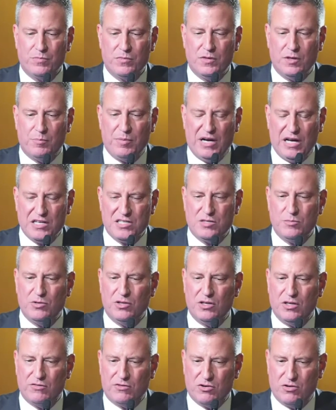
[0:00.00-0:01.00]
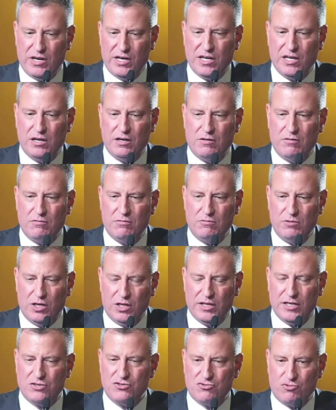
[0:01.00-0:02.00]
the possibility of creating a
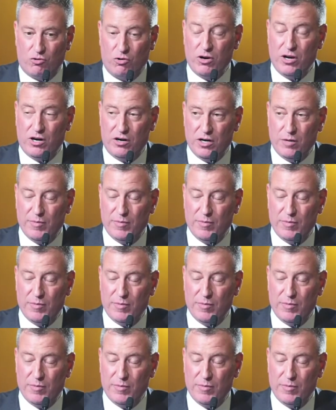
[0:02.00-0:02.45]
really extraordinary